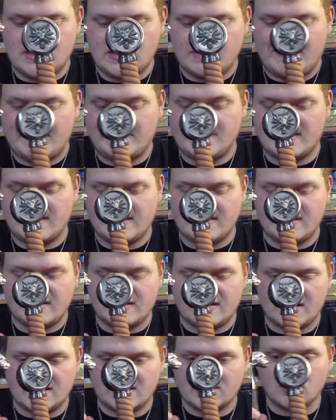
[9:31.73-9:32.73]

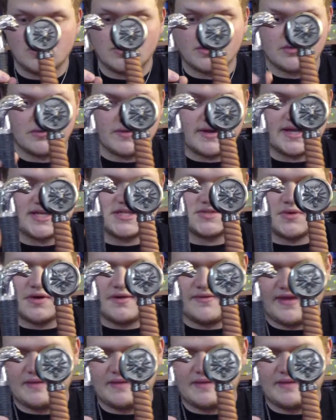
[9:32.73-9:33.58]
Lord of the Rings one.